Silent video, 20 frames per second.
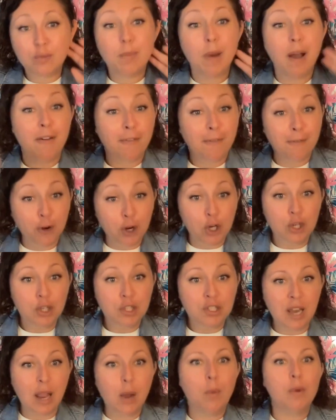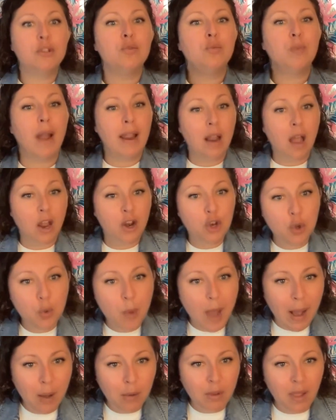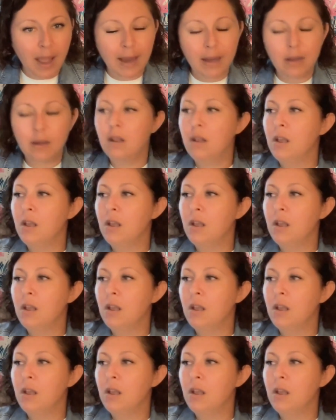But first, I want to write a new outline.